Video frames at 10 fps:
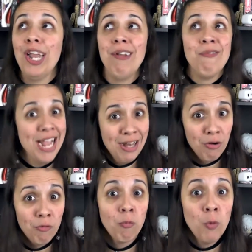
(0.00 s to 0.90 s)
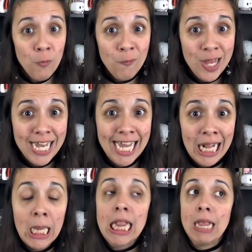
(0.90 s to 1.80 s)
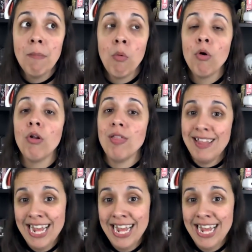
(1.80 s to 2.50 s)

invaders roofied England's imported